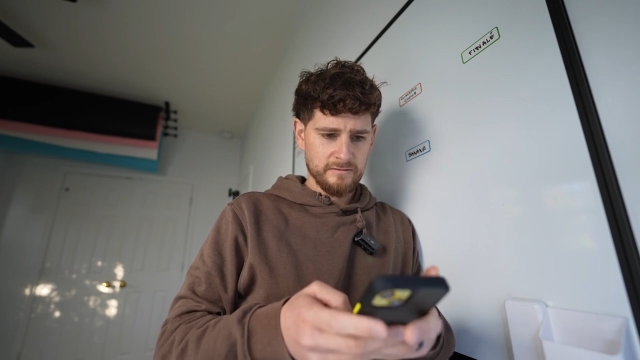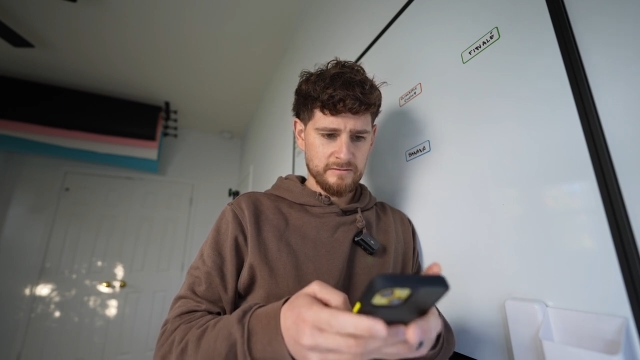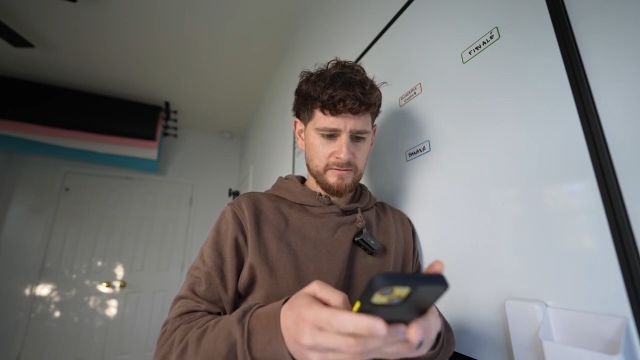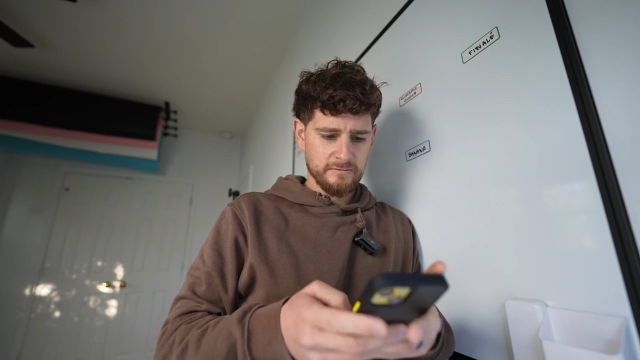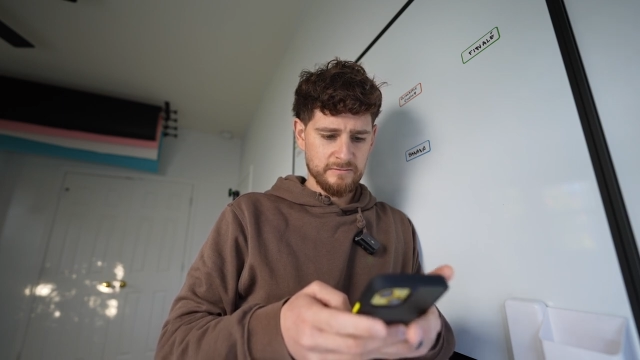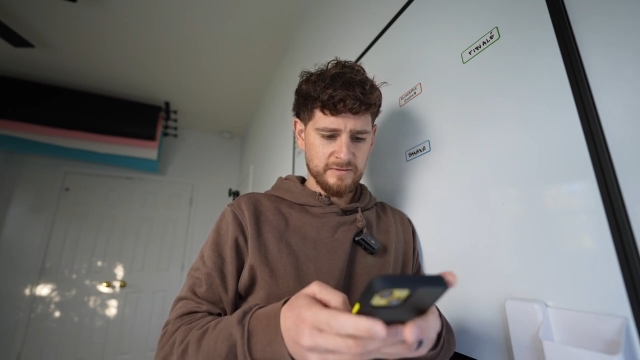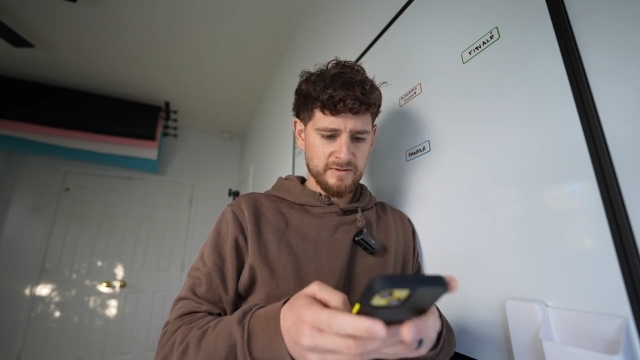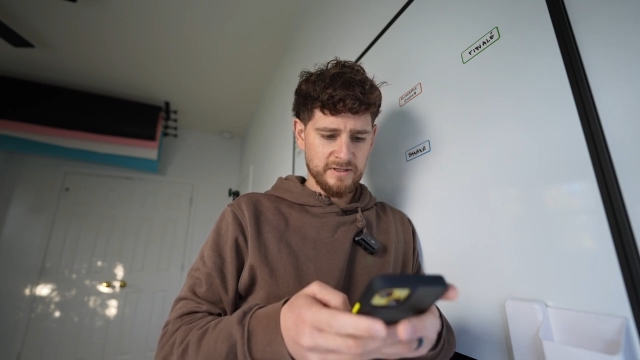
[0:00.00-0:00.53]

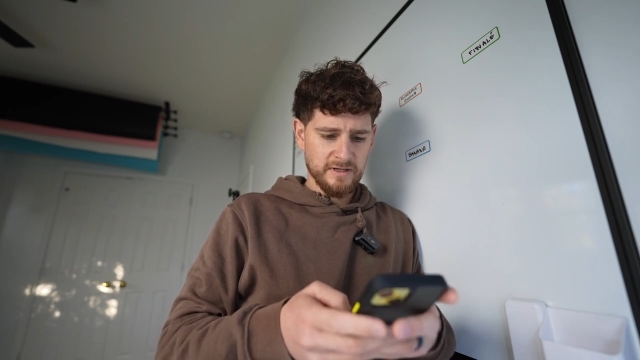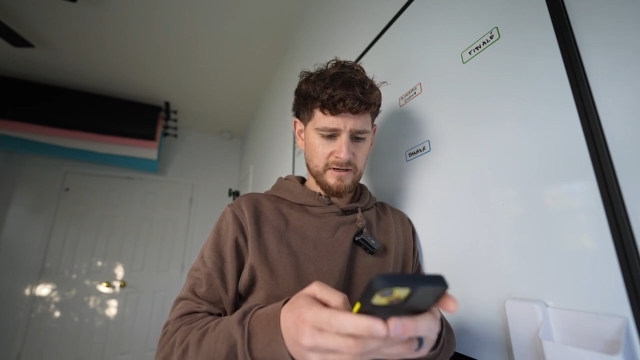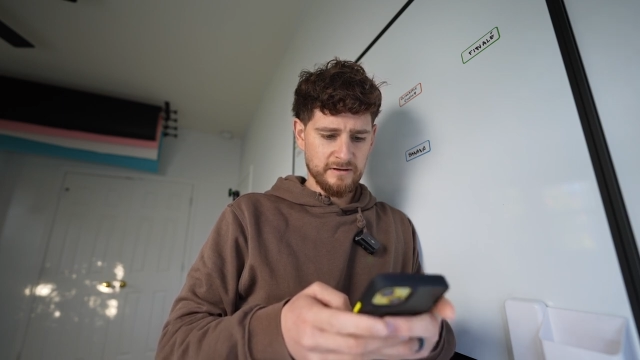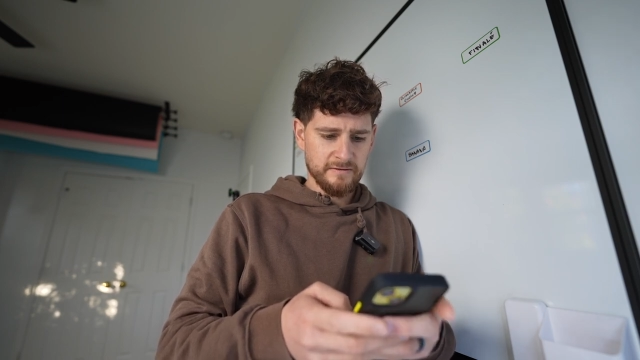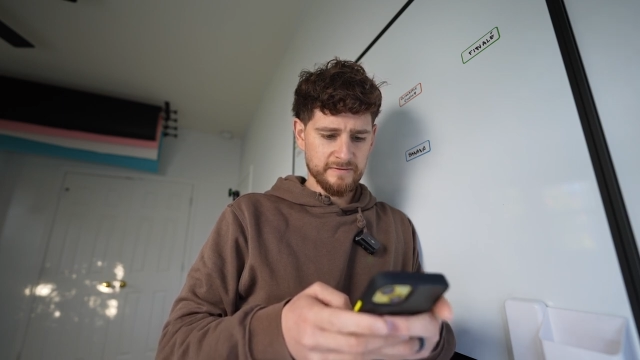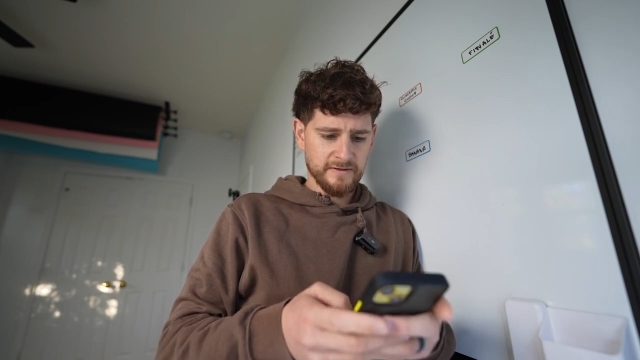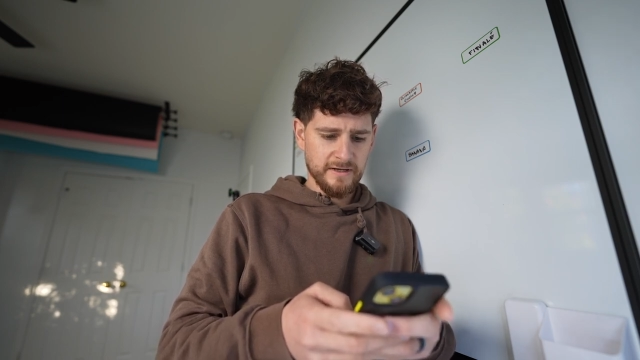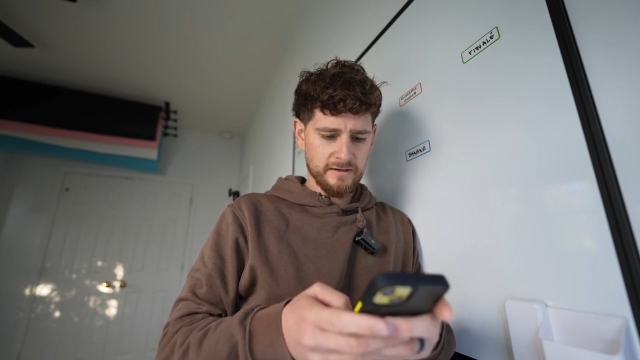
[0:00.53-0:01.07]
So maybe the day
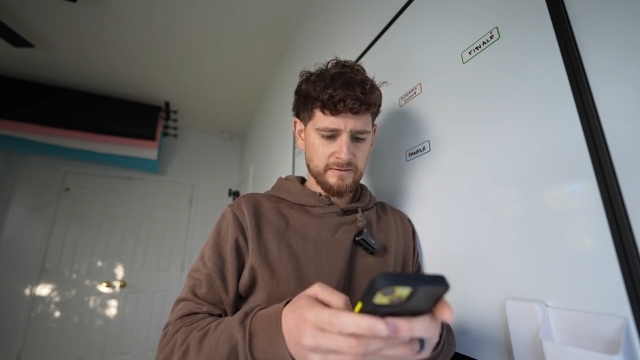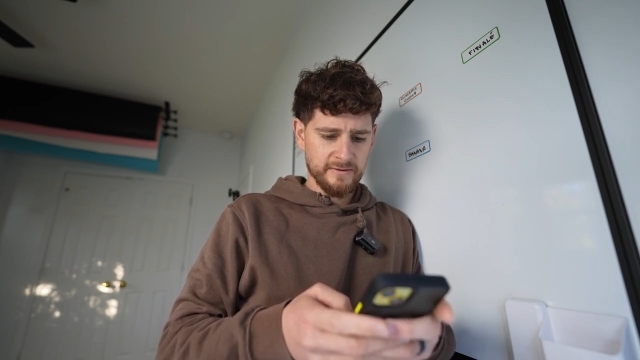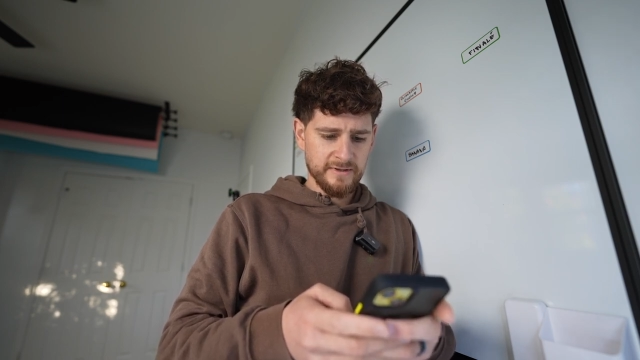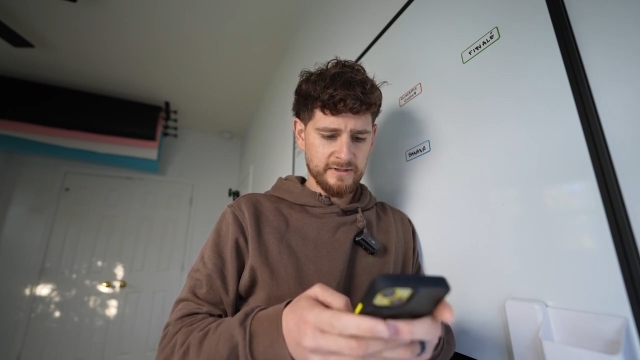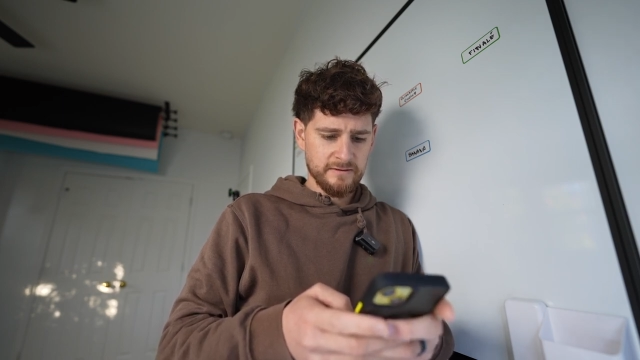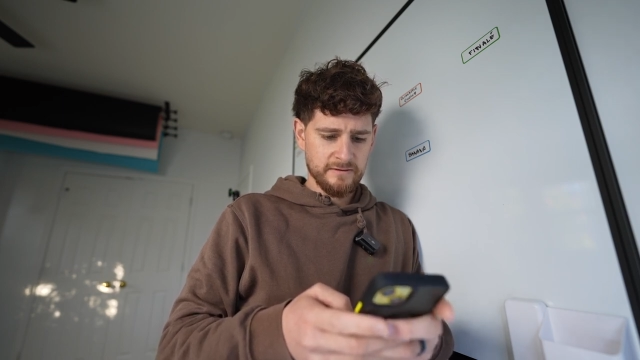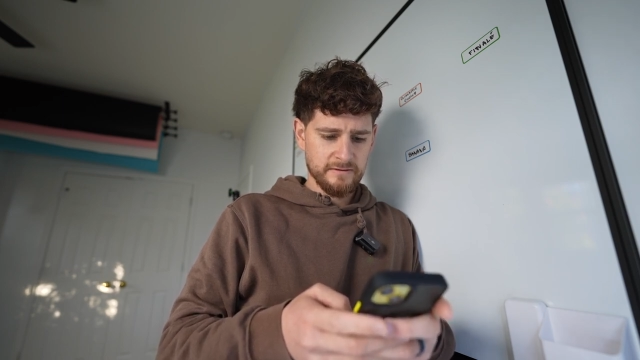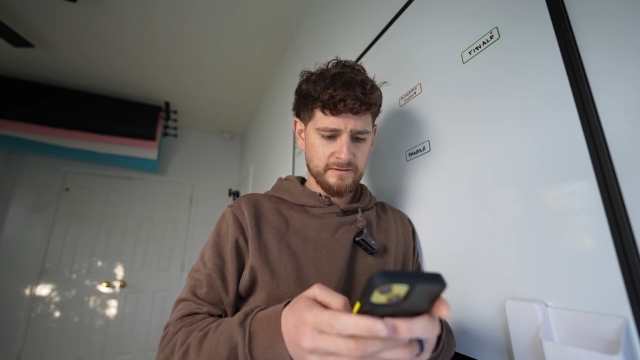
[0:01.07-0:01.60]
after
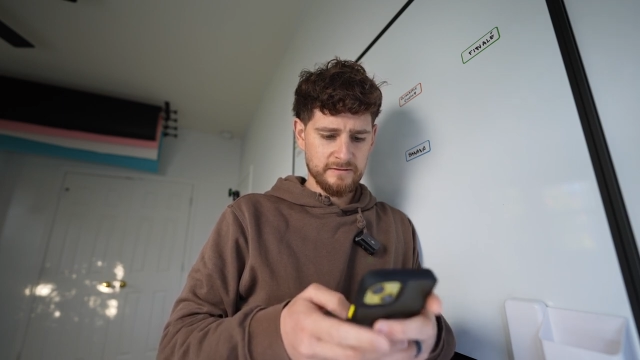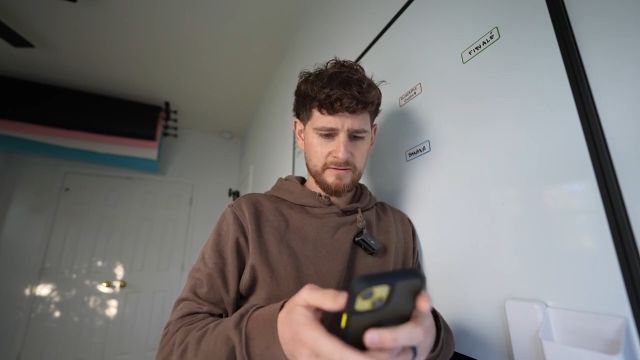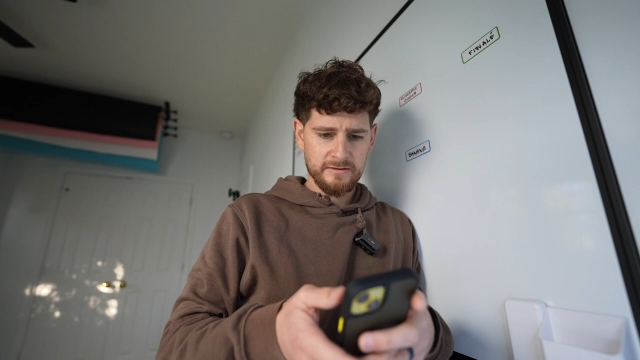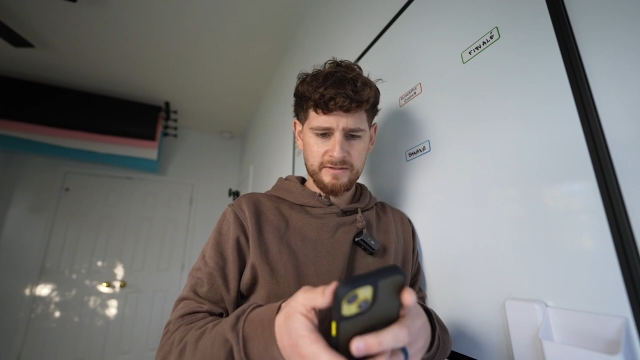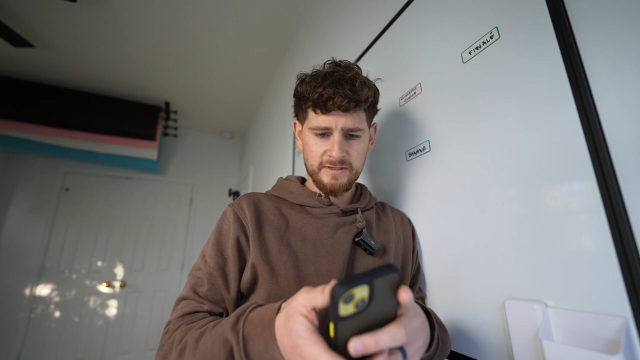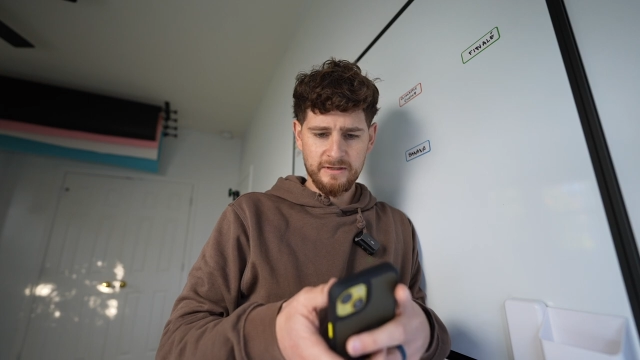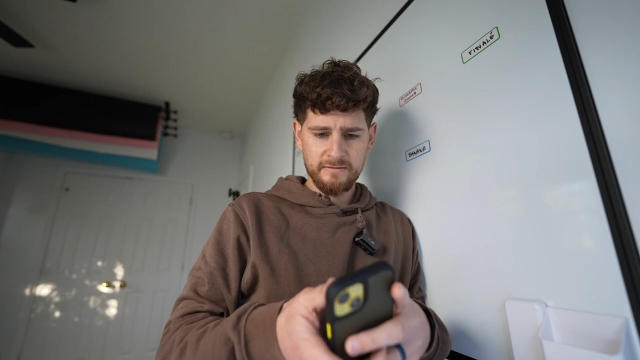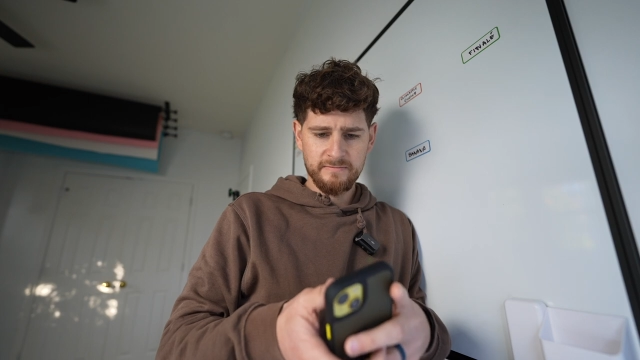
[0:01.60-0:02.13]
Halloween,
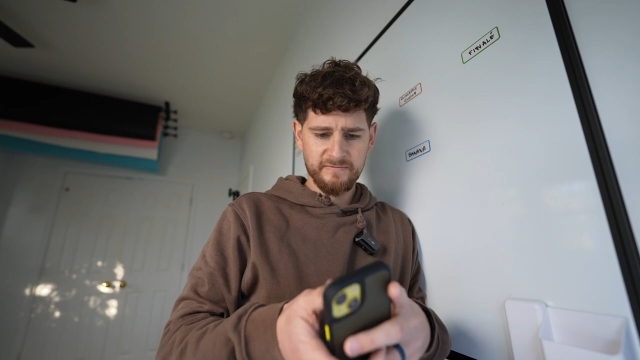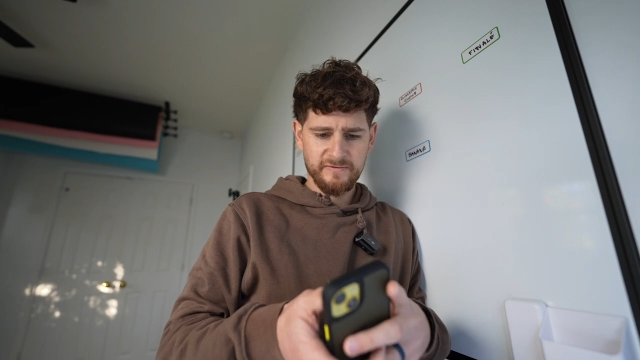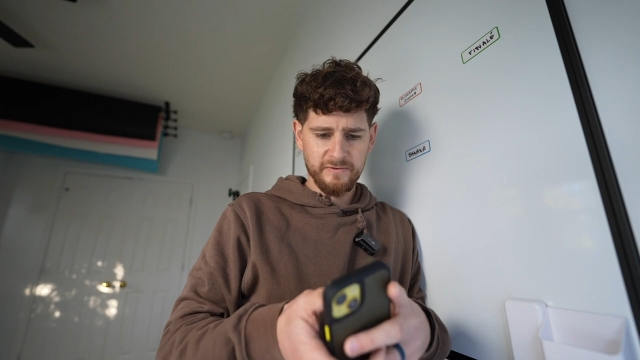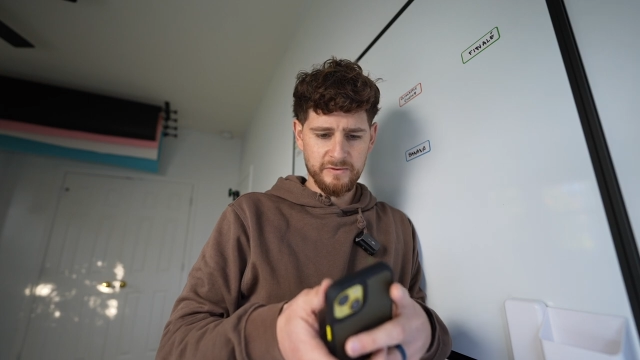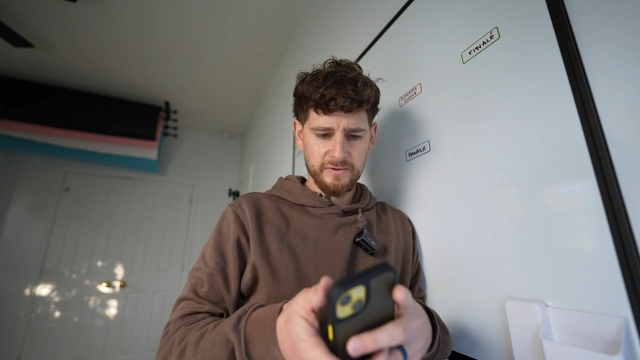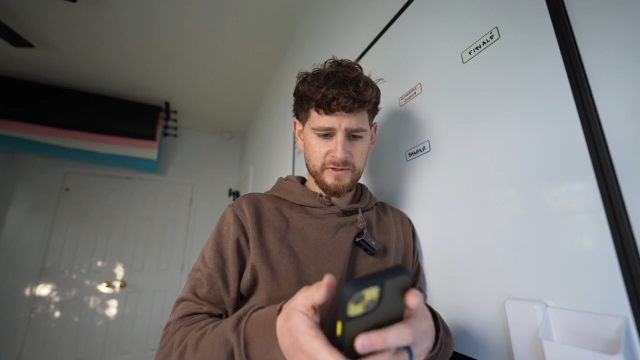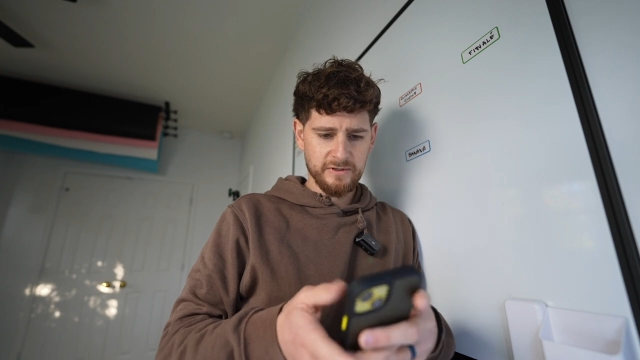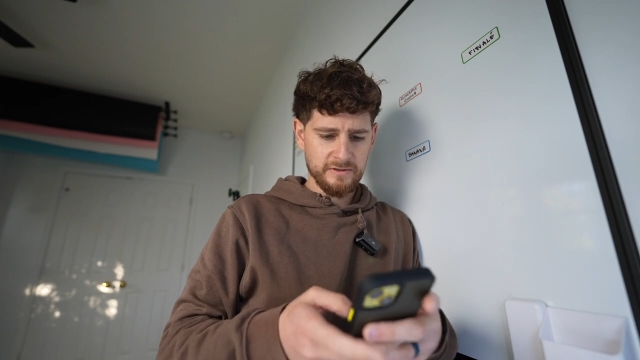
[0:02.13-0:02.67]
send them
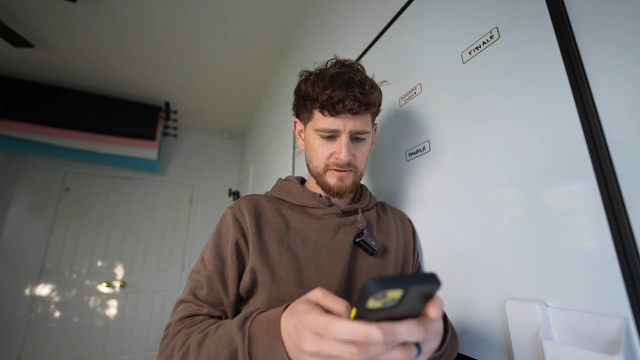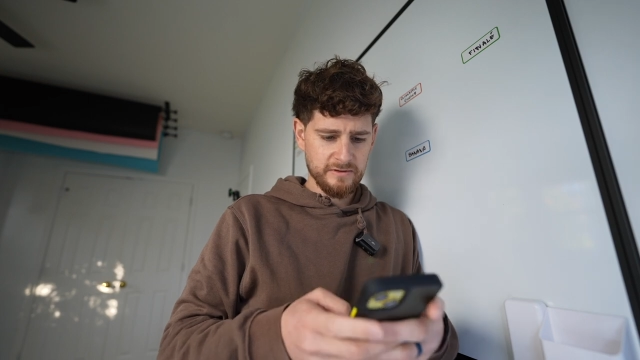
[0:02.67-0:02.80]
food.